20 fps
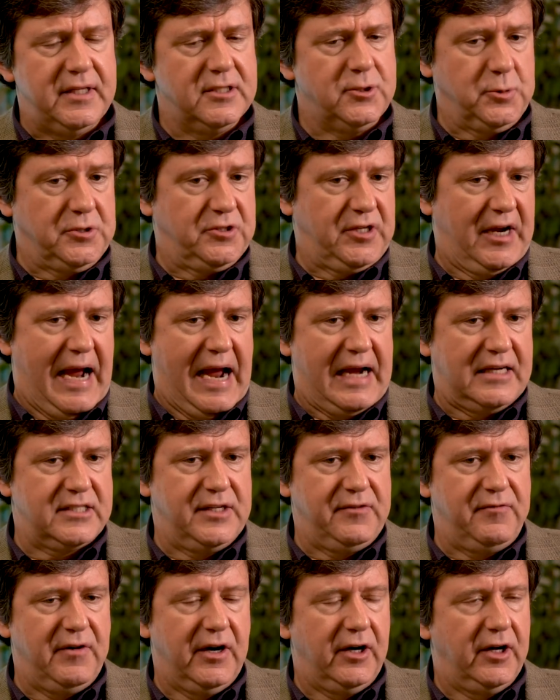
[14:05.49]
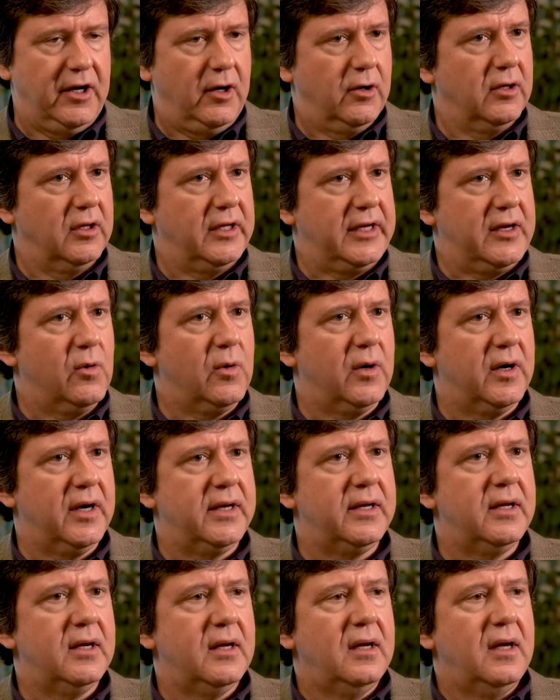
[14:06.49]
This was actually very early
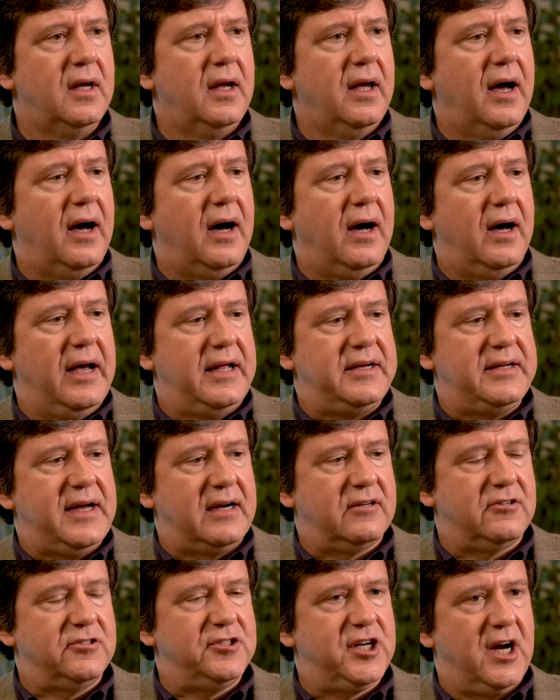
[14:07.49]
on, and Dr.